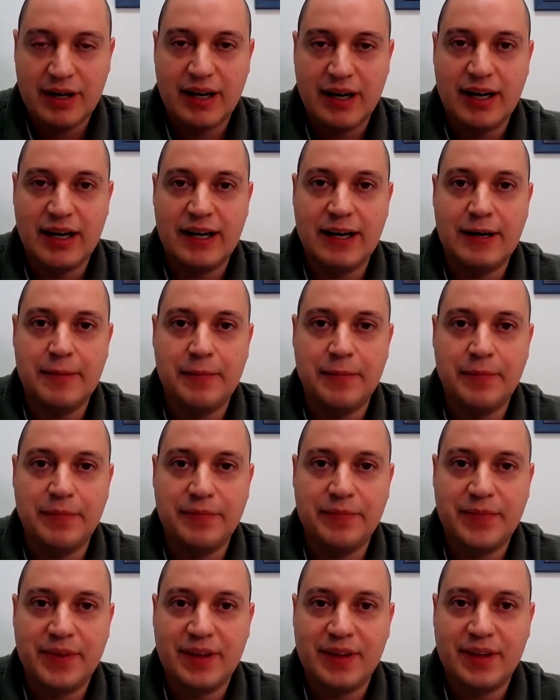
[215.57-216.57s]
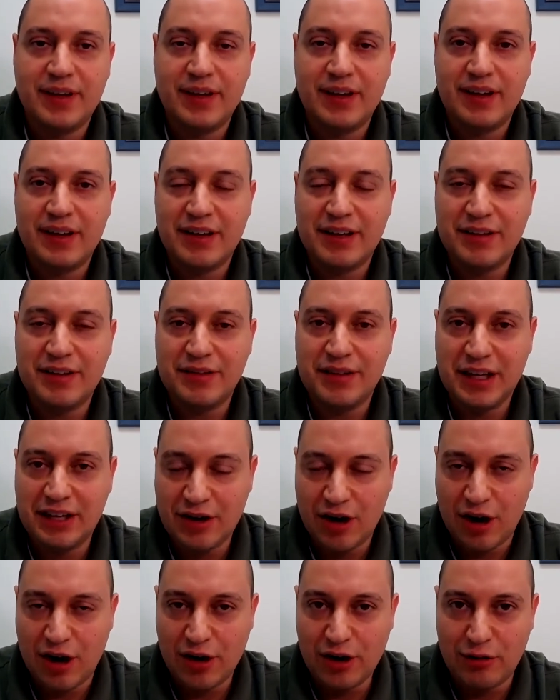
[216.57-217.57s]
Um, the
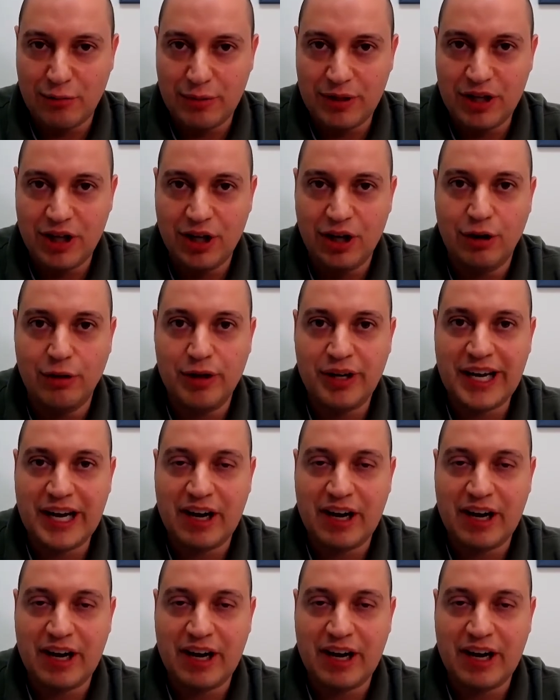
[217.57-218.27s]
article below,